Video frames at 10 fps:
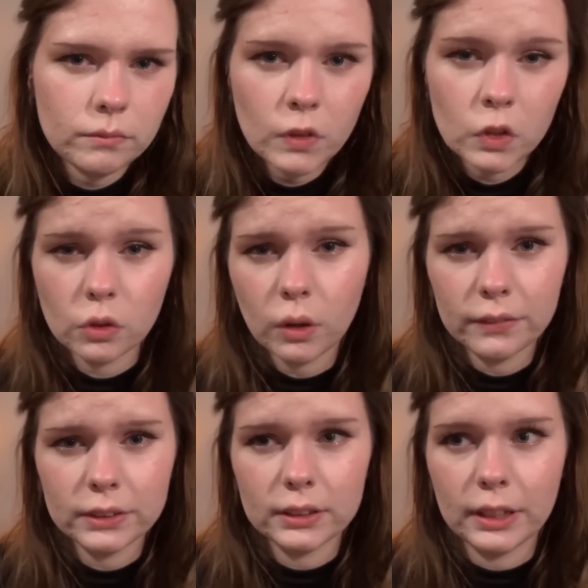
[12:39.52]
So
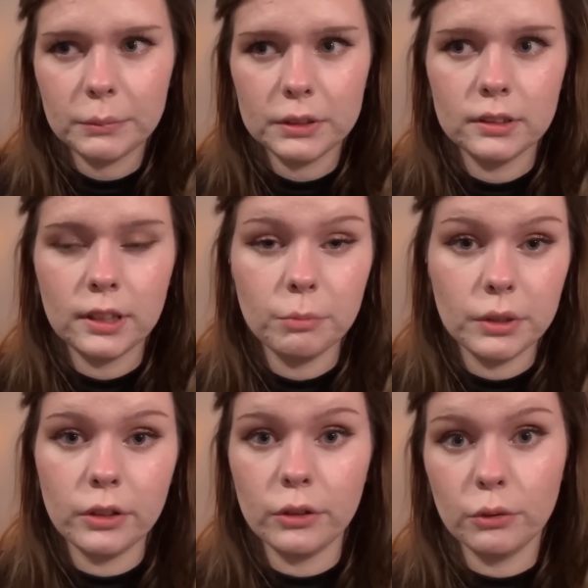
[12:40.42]
obviously that means that they've
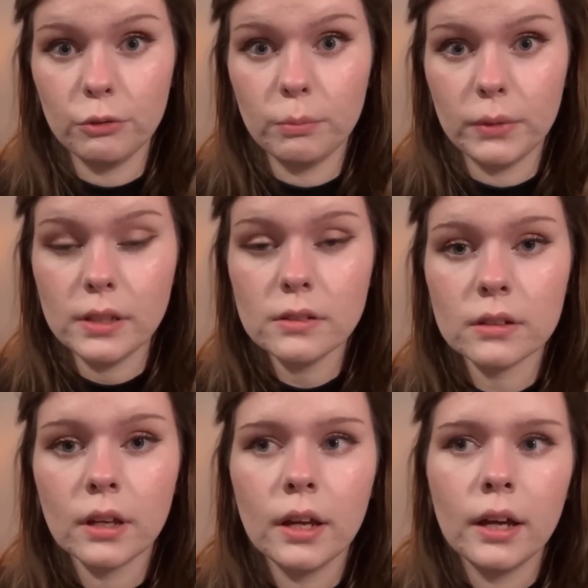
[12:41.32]
been here for months.
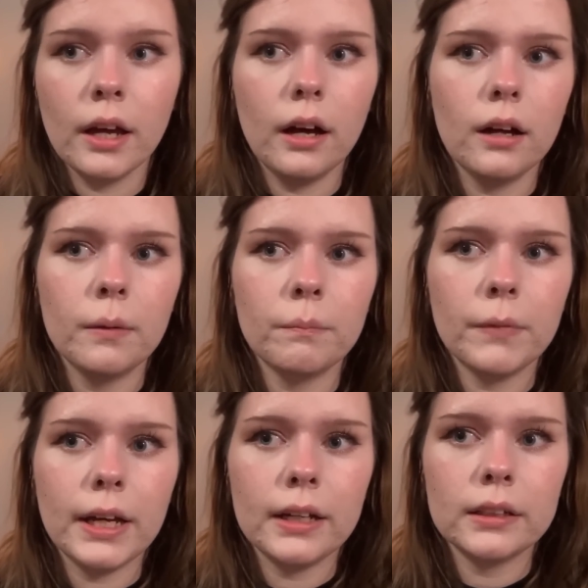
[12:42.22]

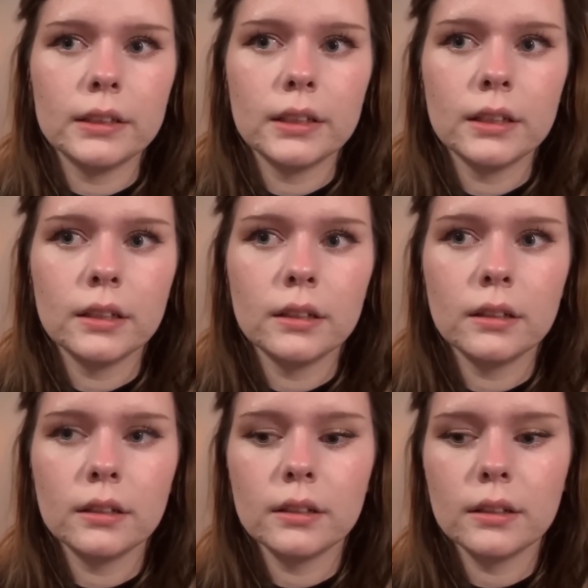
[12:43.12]
And
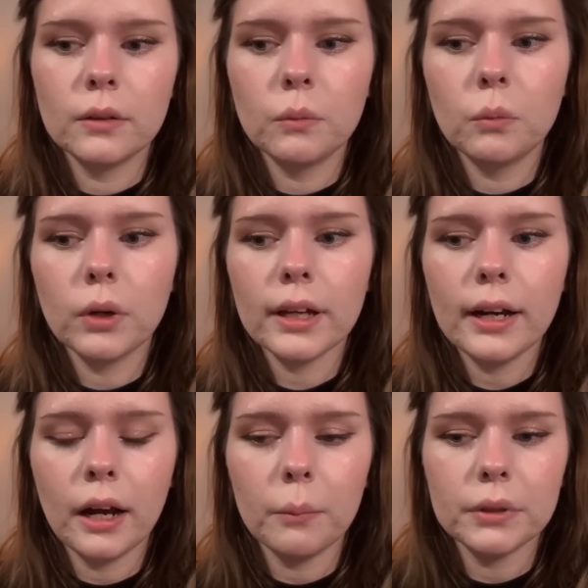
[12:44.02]
what can
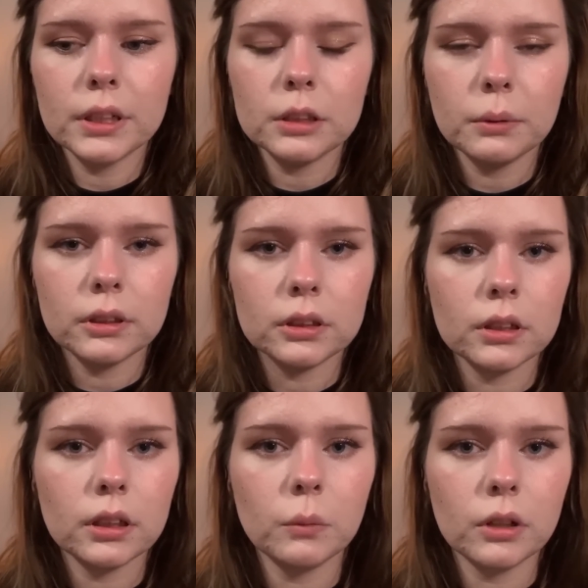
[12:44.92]
happen,
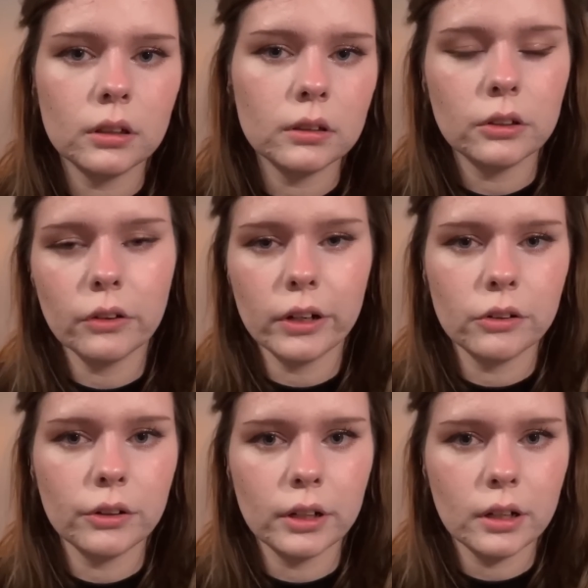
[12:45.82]
especially when you're
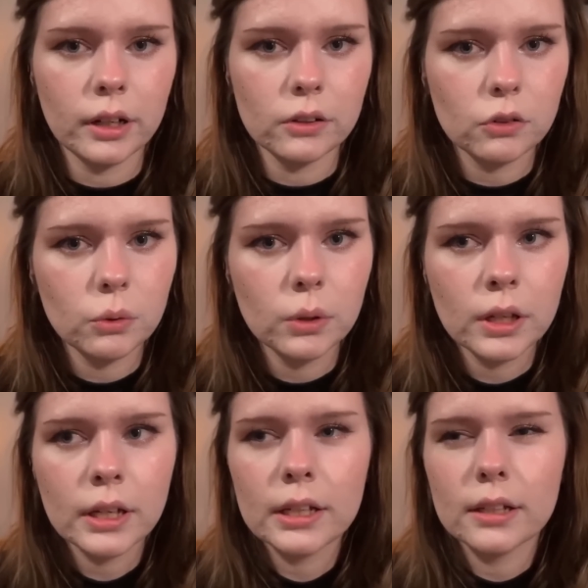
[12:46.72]
entering in high school,
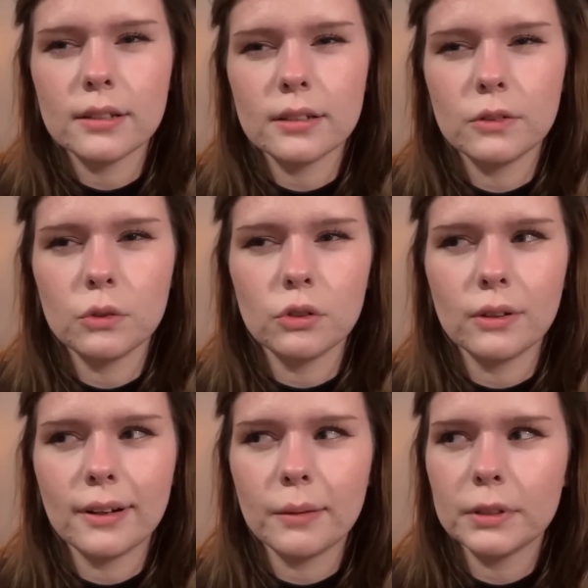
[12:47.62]
is if you do
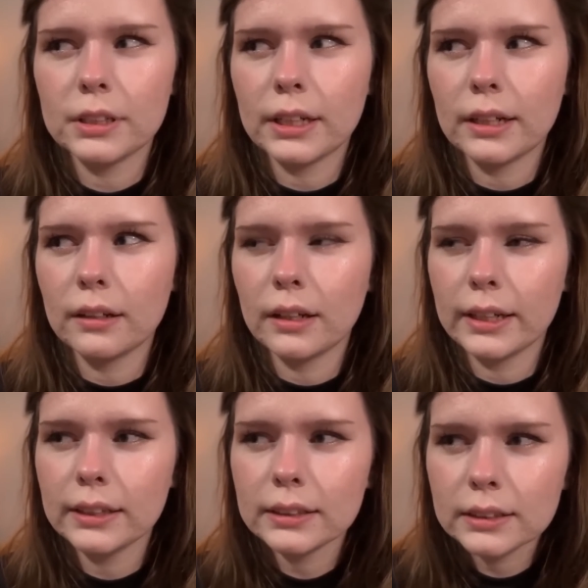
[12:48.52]
happen to get
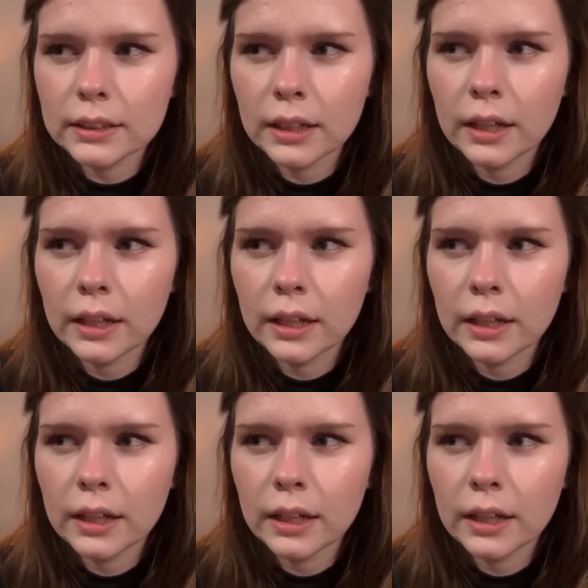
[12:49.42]
lice,